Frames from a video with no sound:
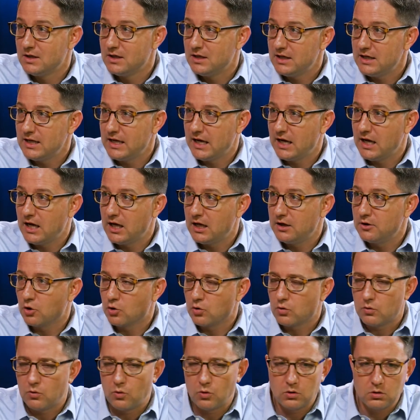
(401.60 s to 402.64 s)
And
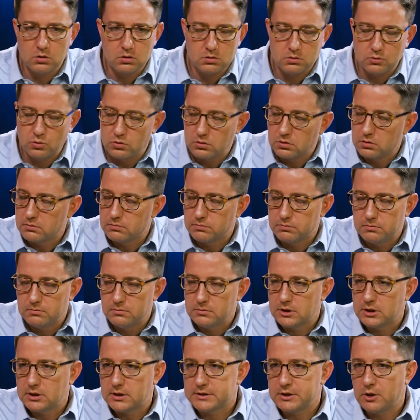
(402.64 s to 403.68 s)
or
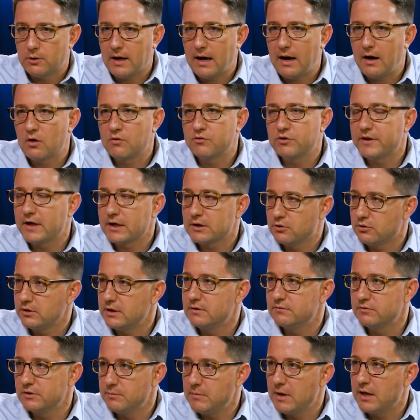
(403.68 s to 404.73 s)
however that
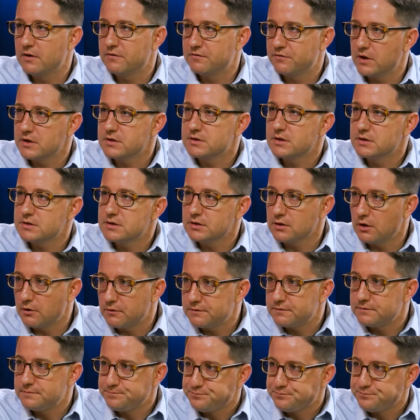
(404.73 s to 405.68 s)
creatively manifests itself.